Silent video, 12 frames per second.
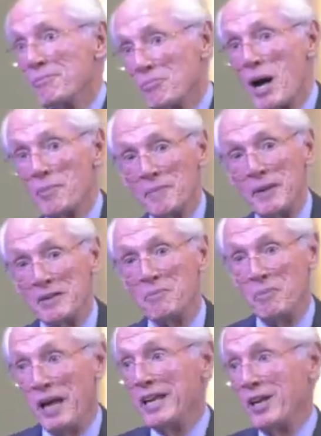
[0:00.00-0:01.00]
probably
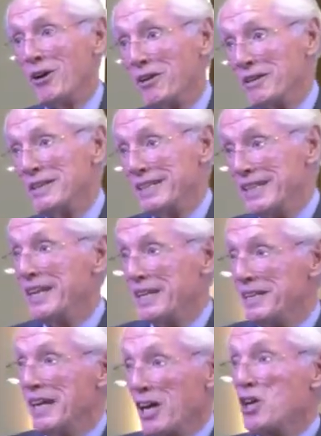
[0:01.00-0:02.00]
depend on it.
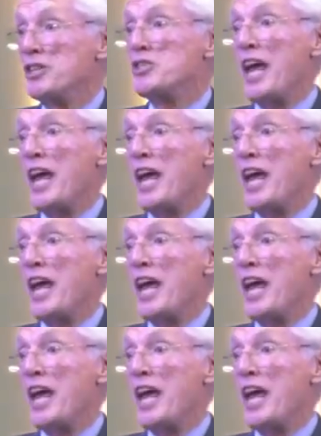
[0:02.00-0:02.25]
A good